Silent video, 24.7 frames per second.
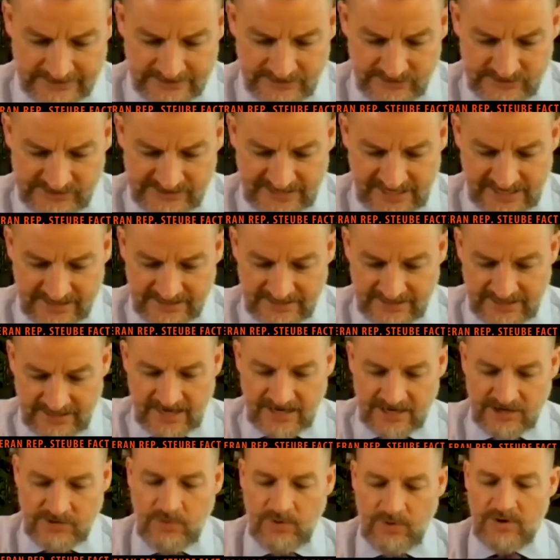stated, and I
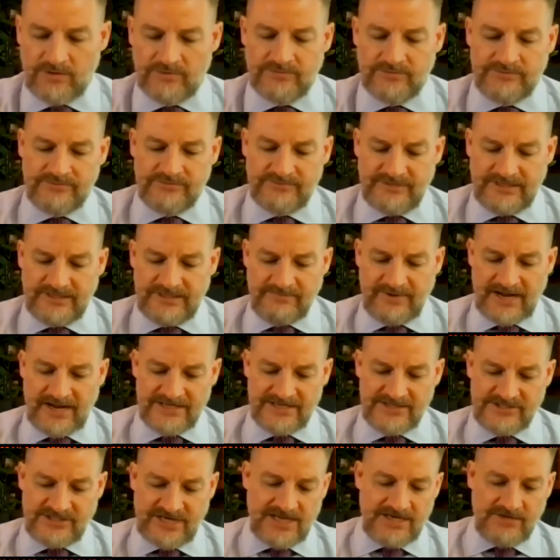quote, that by
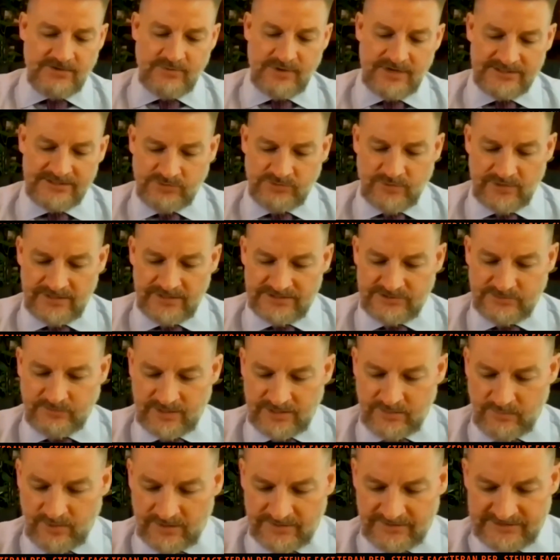January
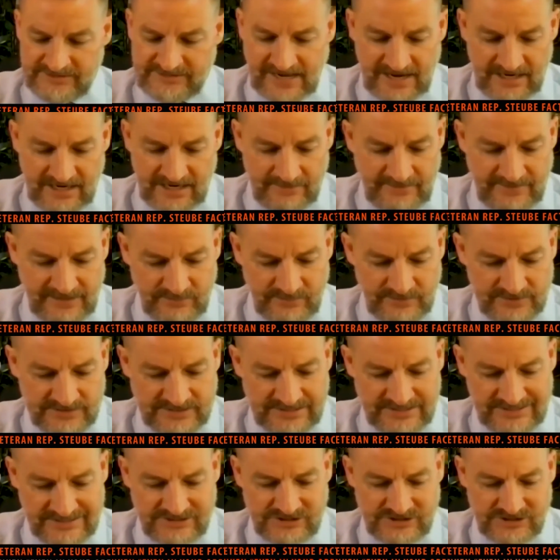2021, the Taliban was in
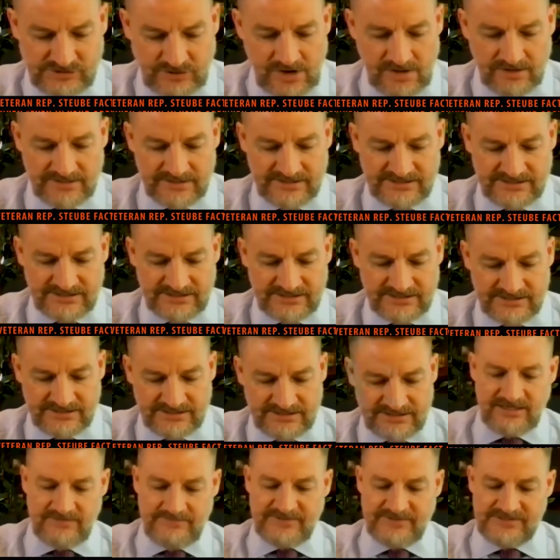its strongest
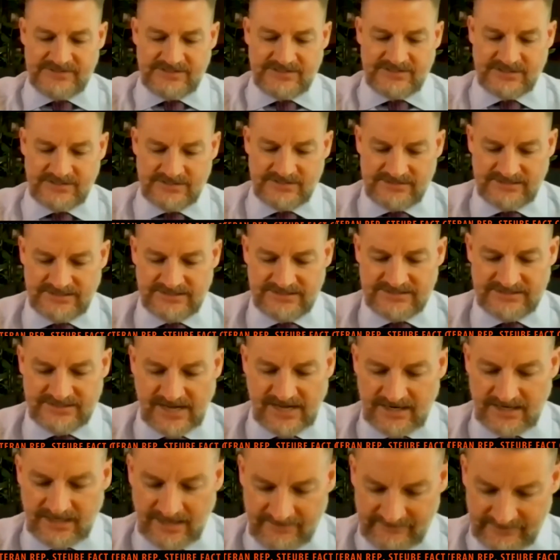military position since
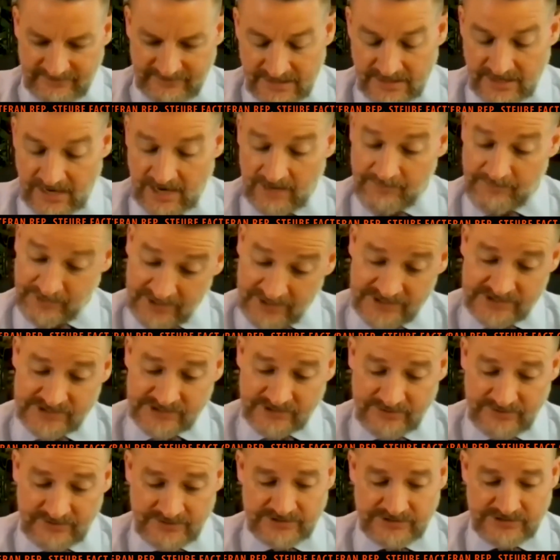9/11. I'm pretty sure
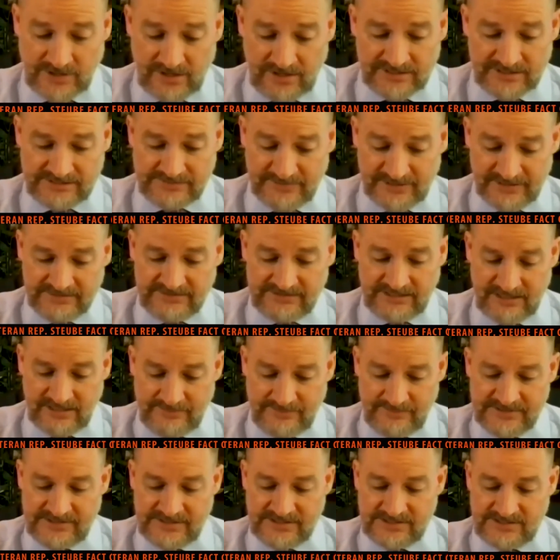their strongest military
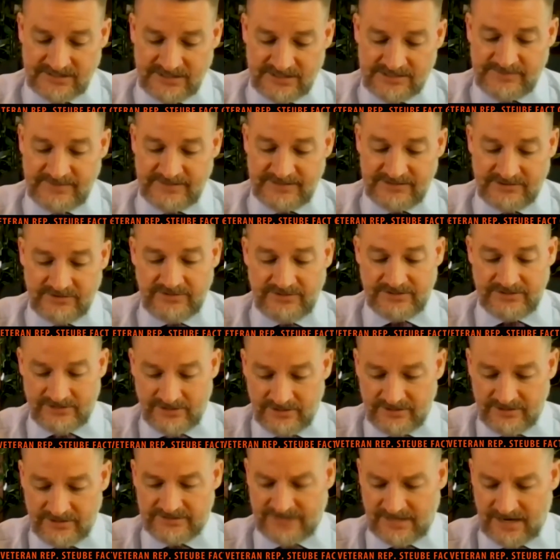position has been during your
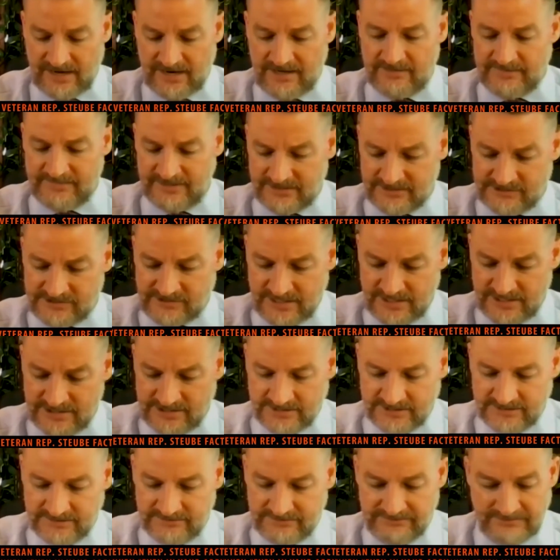entire administration,
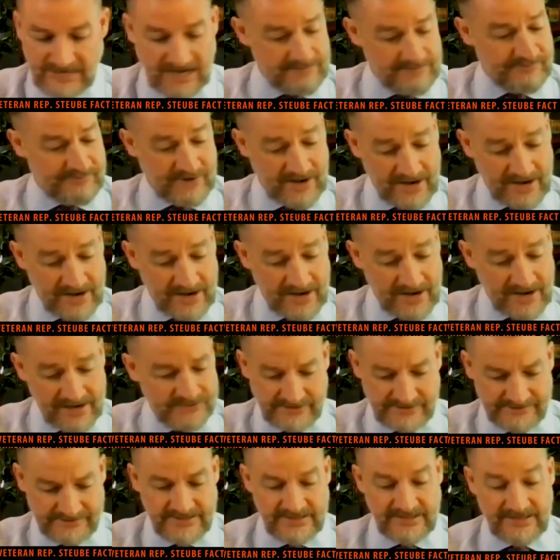not prior to
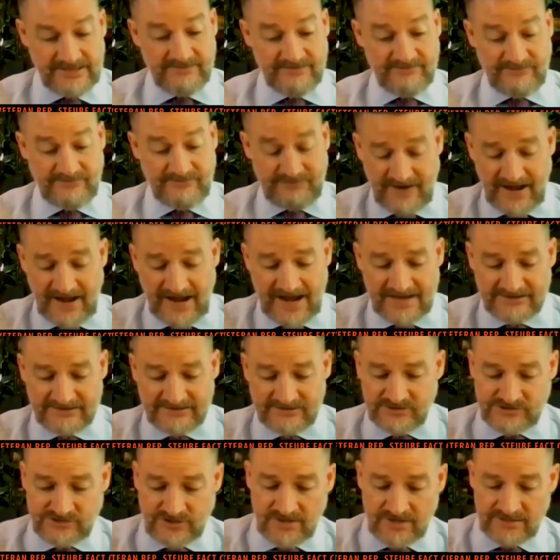it. In fact, their
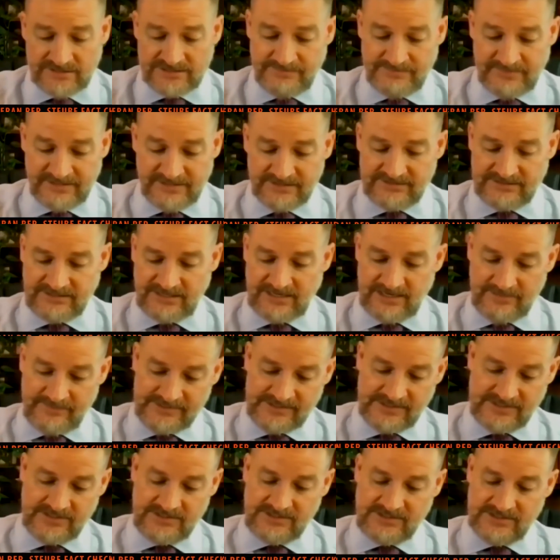strongest military
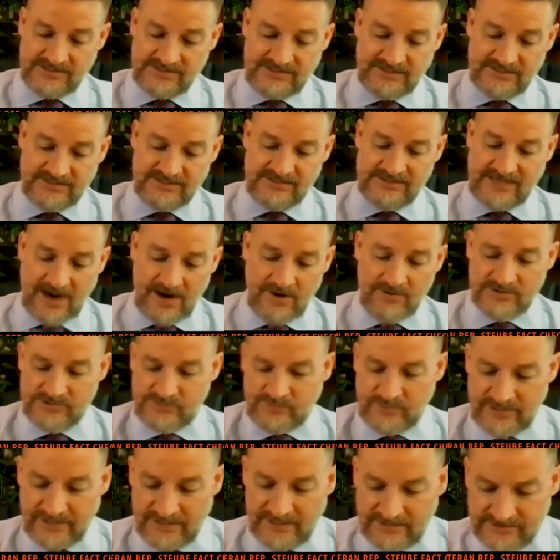position since the towers were
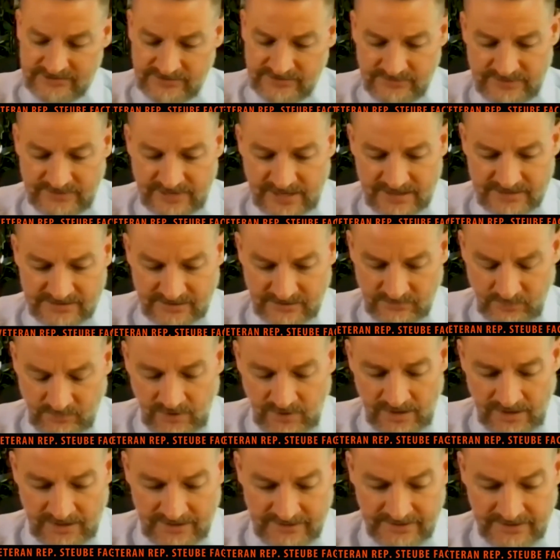hit in
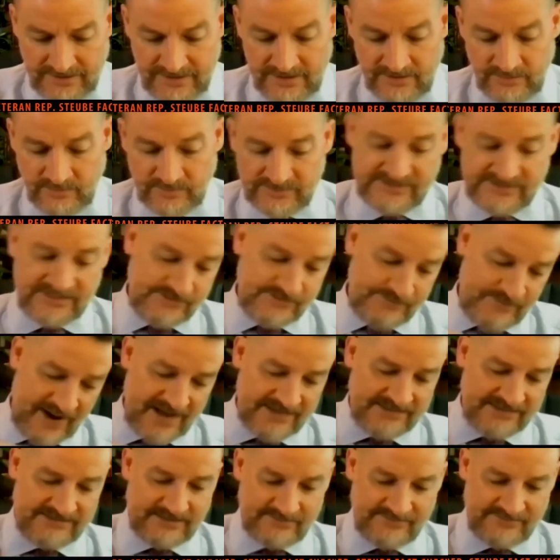2001 was this
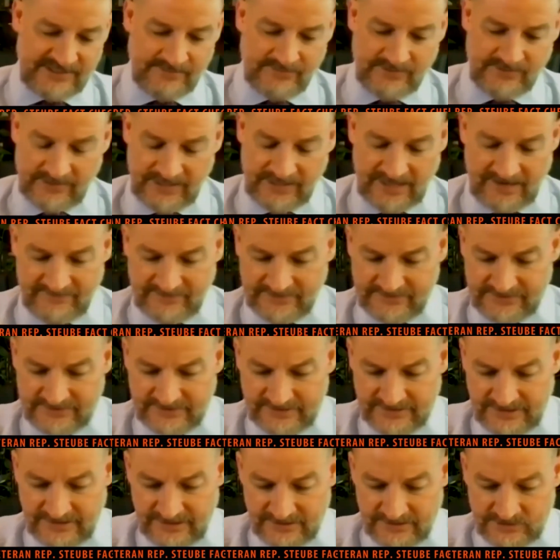past September 11th,
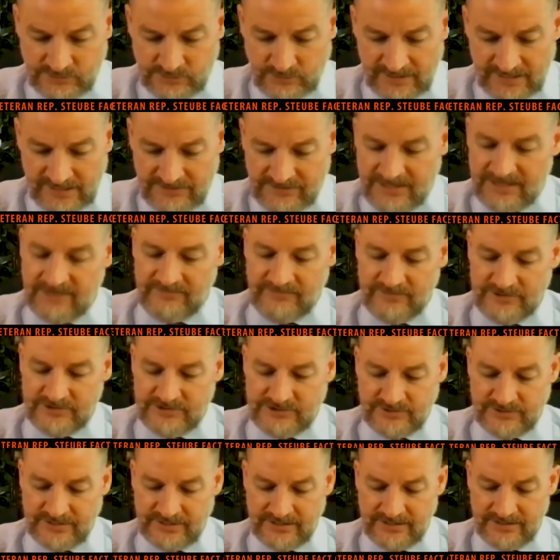the 20th
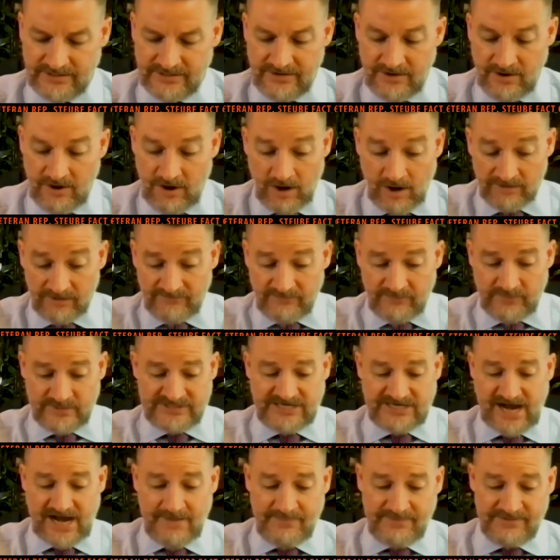anniversary, all of which
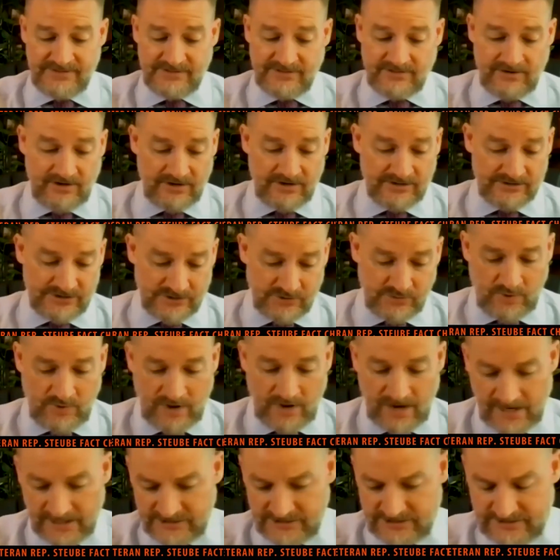happened on your
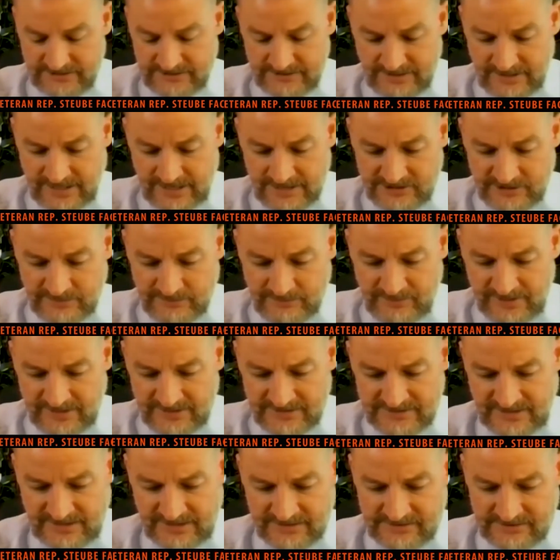watch, not your
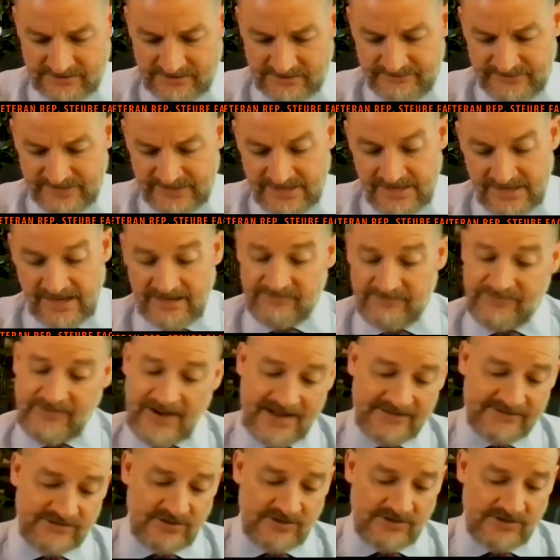predecessors. In fact, on